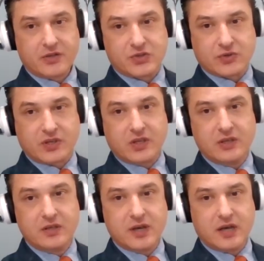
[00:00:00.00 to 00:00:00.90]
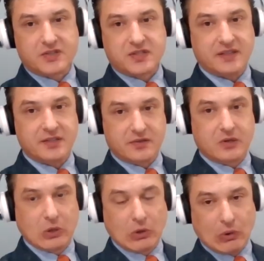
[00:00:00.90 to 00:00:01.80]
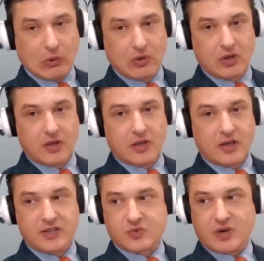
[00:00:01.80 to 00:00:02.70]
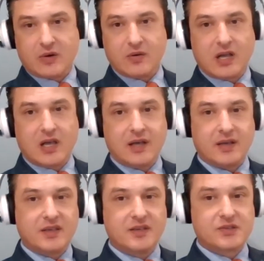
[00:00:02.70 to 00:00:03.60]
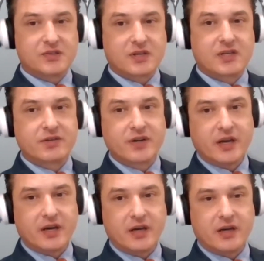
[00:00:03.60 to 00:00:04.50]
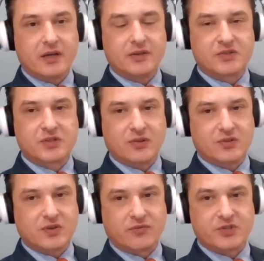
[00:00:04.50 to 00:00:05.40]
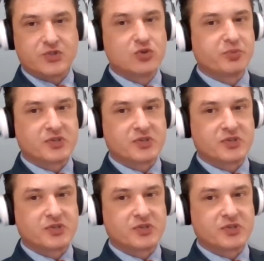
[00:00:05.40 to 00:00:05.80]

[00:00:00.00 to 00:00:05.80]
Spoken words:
So he studied law as well. His career is not of a super